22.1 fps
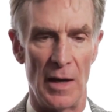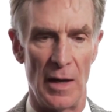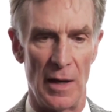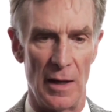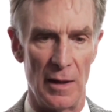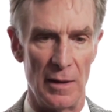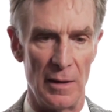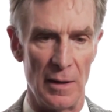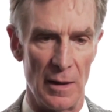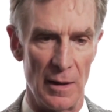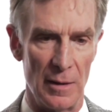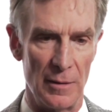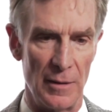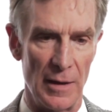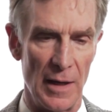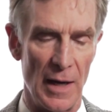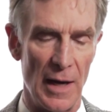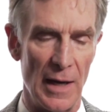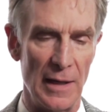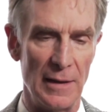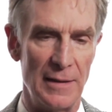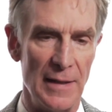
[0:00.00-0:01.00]
And uh,
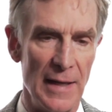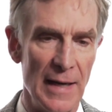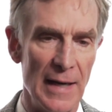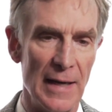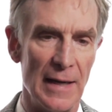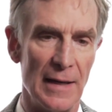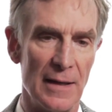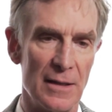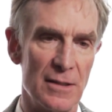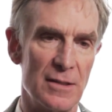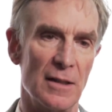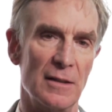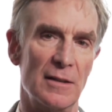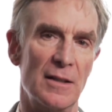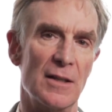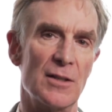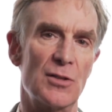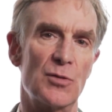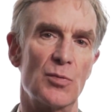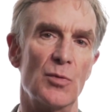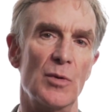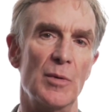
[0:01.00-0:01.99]
the idea is that
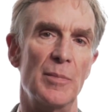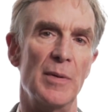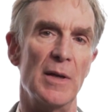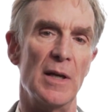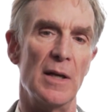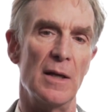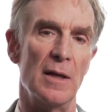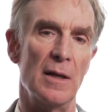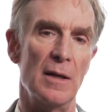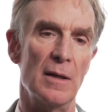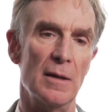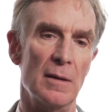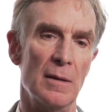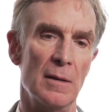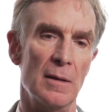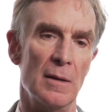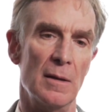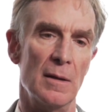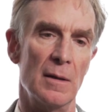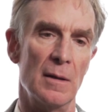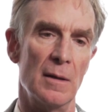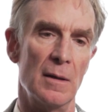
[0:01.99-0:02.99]
this would be
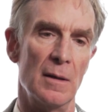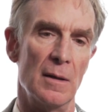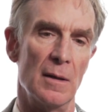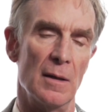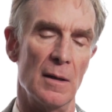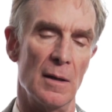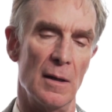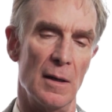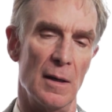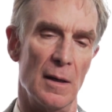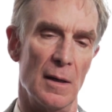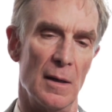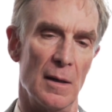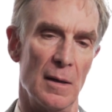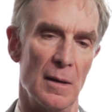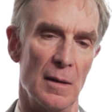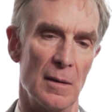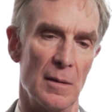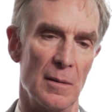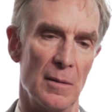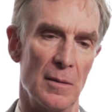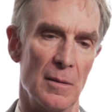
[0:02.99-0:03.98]

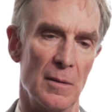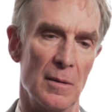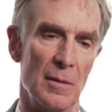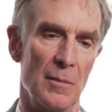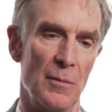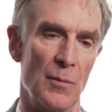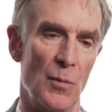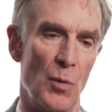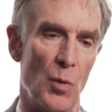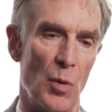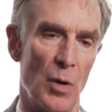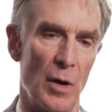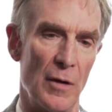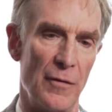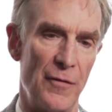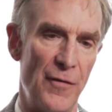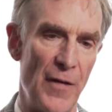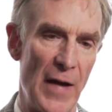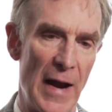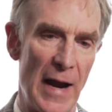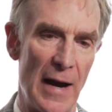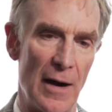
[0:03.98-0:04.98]
uh, more
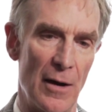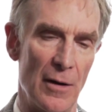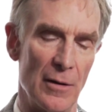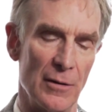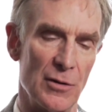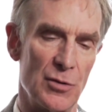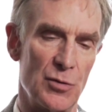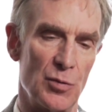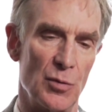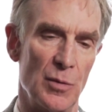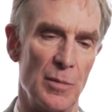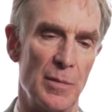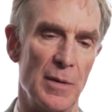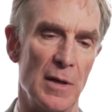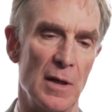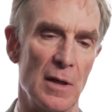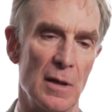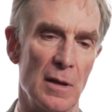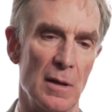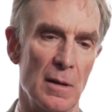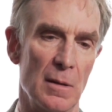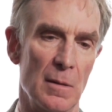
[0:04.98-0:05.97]
fair. This would
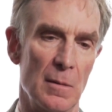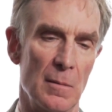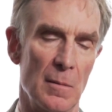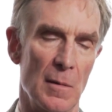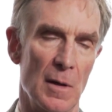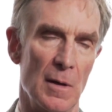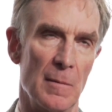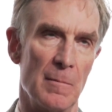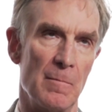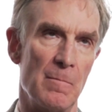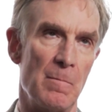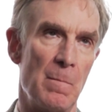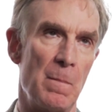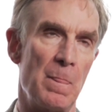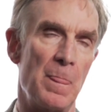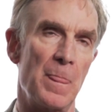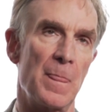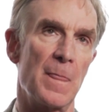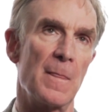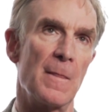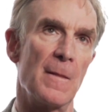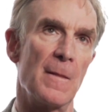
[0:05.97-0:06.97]
be. Um,